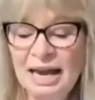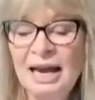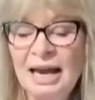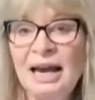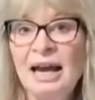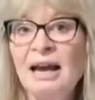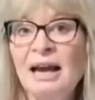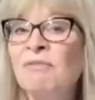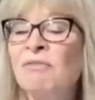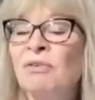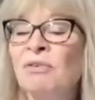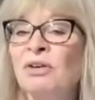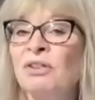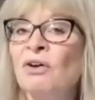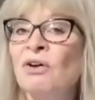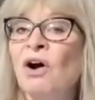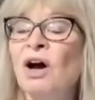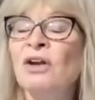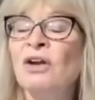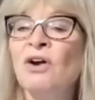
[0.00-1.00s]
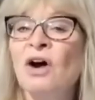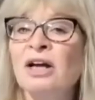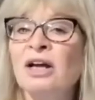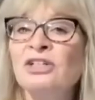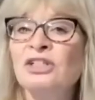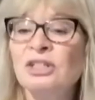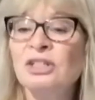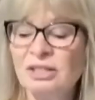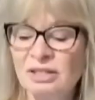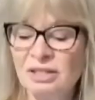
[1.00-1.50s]
every thought, not
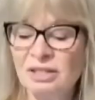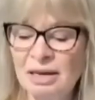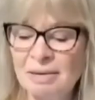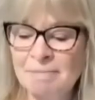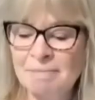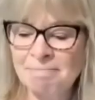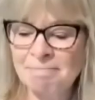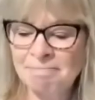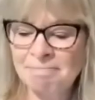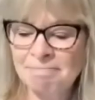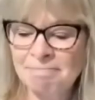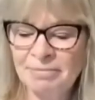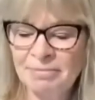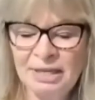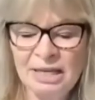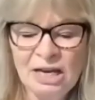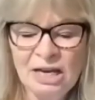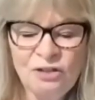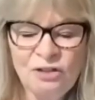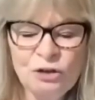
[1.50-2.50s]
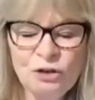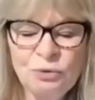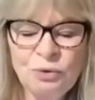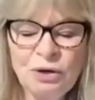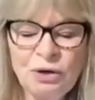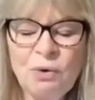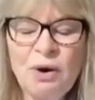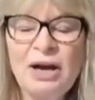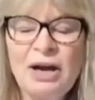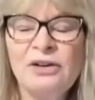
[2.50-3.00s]
just some, this
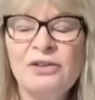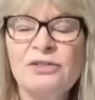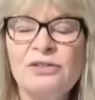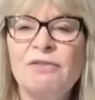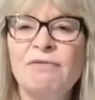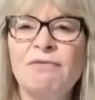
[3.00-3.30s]
requires a